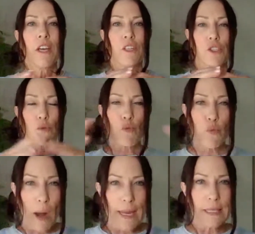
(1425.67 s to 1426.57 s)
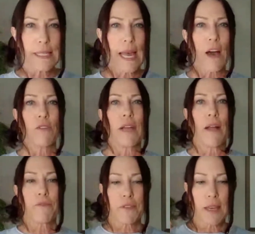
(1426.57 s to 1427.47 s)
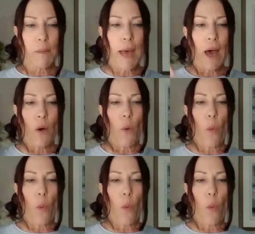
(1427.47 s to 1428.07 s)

So write down and think about,